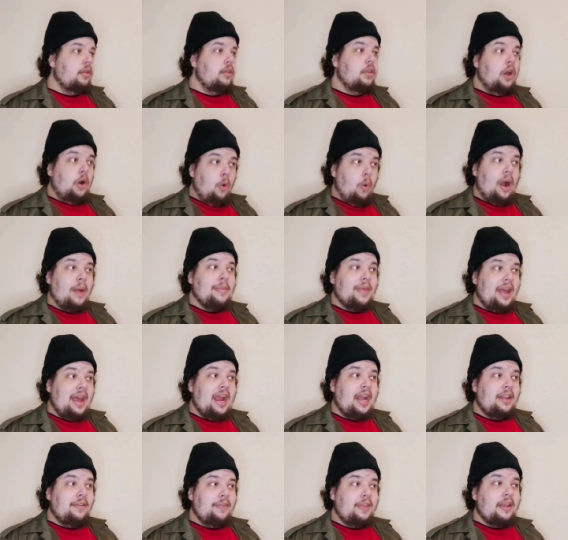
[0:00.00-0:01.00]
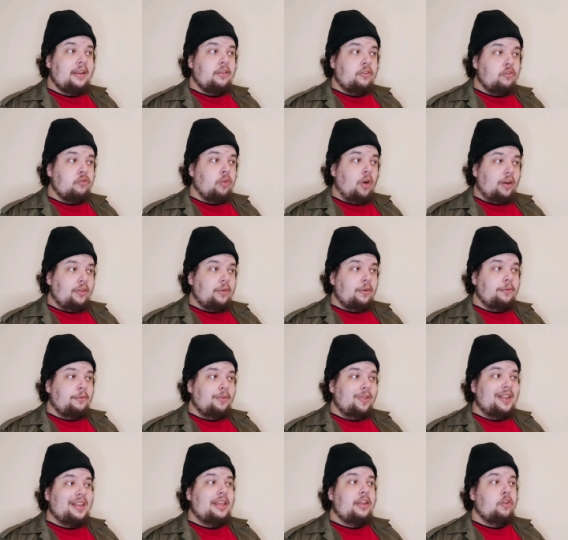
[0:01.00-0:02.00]
No, I'm the head of the Constructor
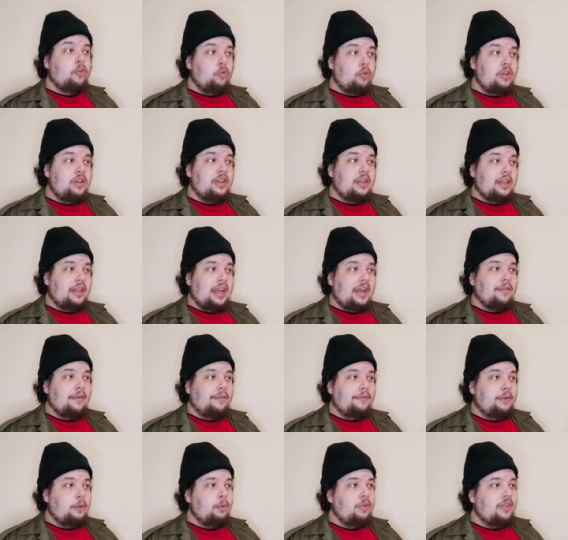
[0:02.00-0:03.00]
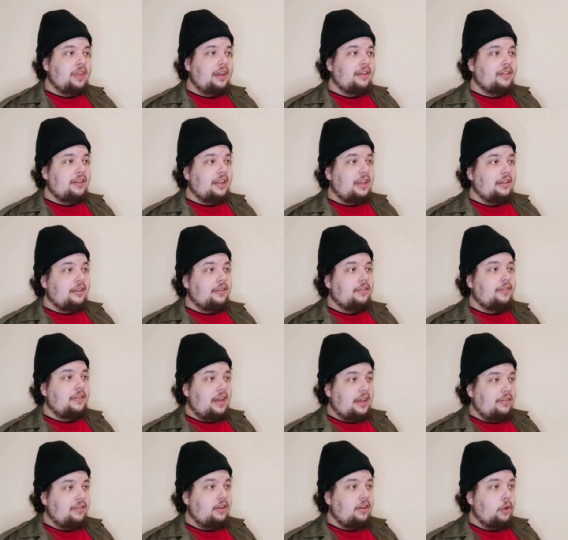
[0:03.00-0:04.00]
Fleet Union, and I have a few things I'd like to
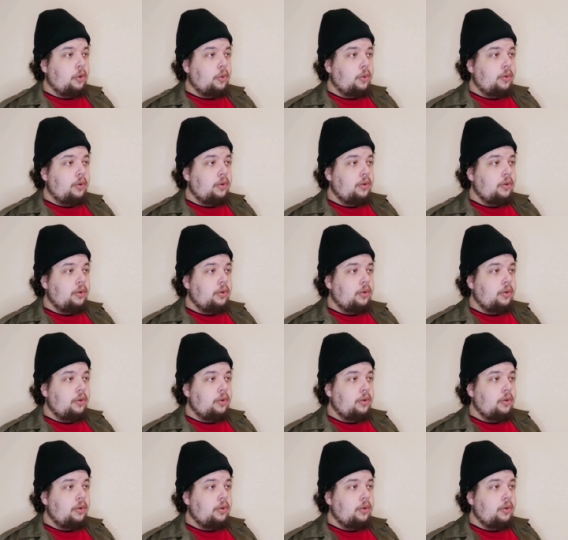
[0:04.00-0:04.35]
say to you.